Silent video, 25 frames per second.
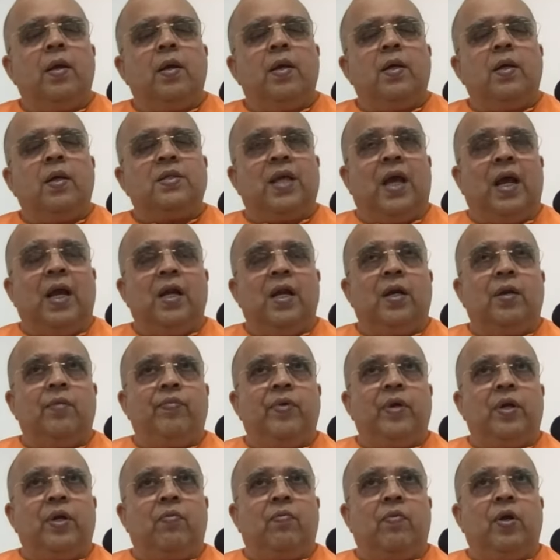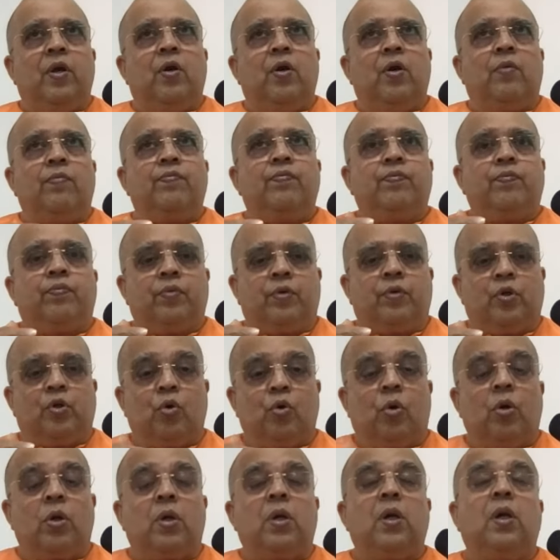scientific way of
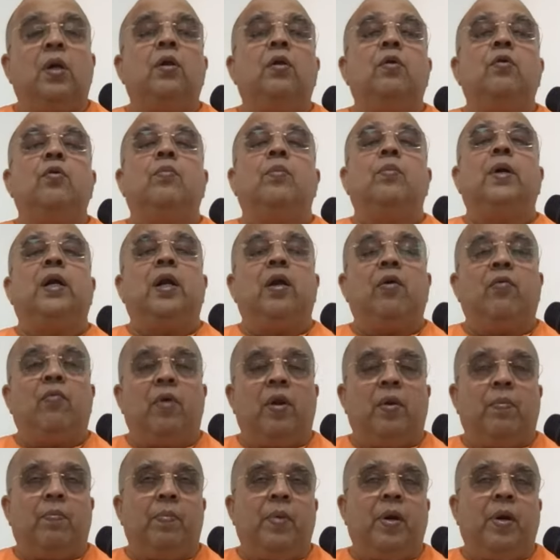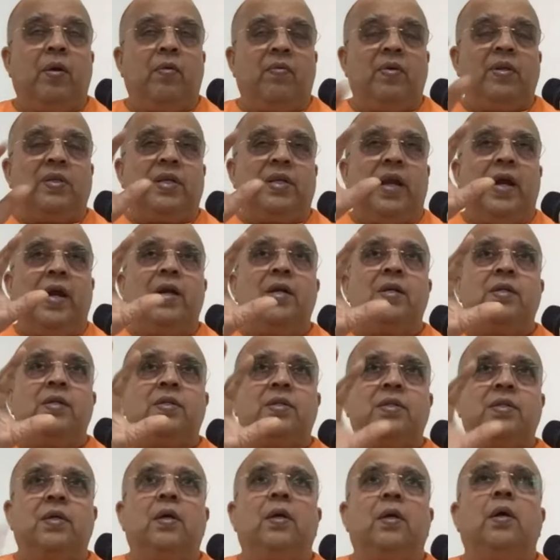total human development, which
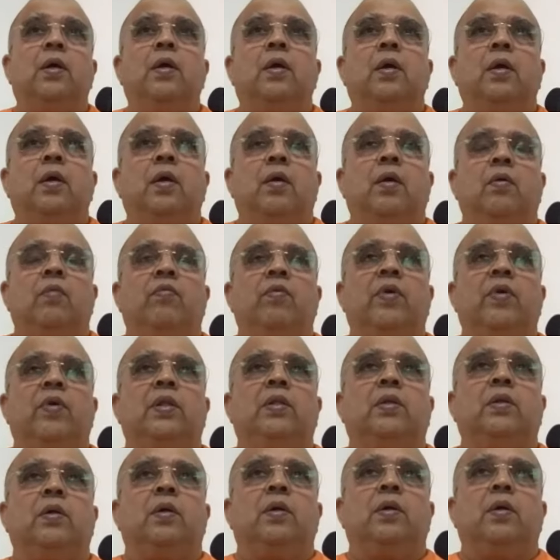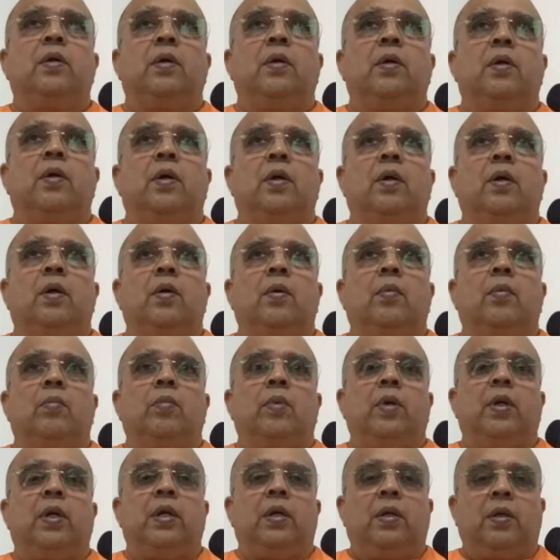ends with
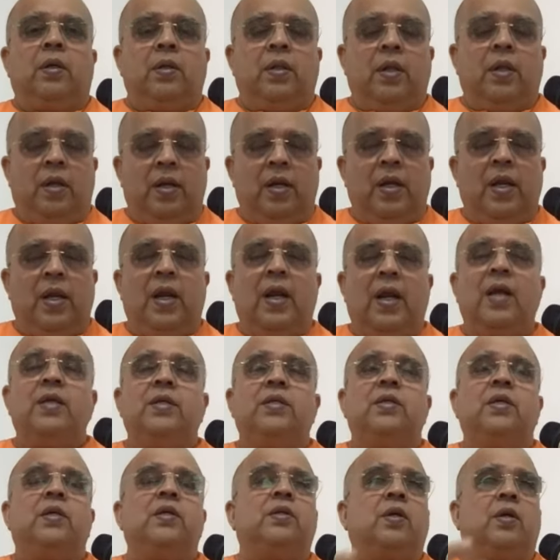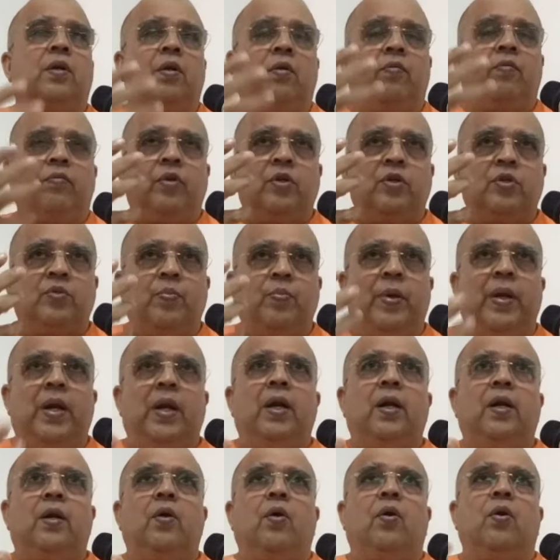it, the realization of the
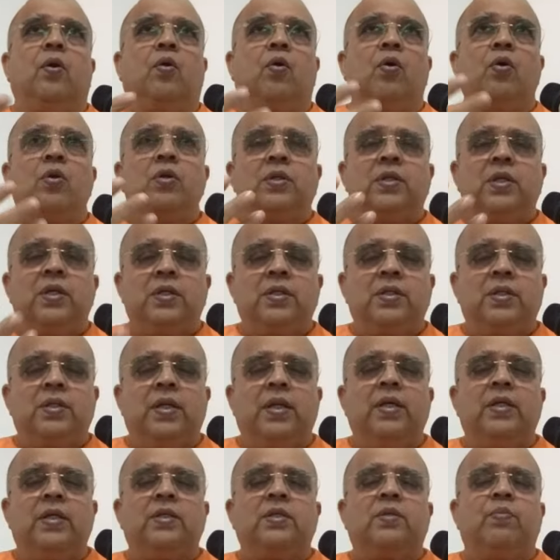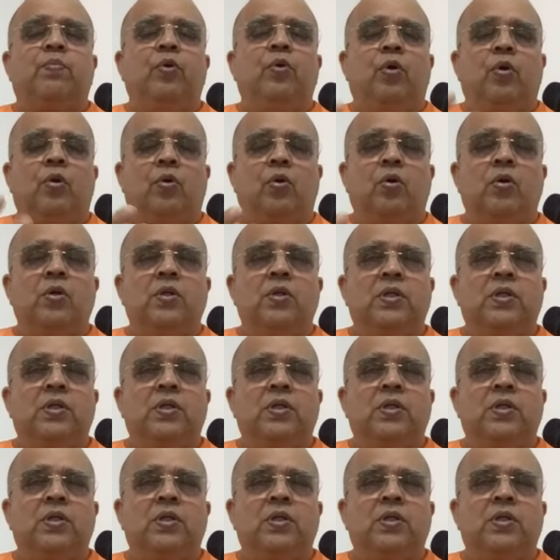spirit or consciousness, pure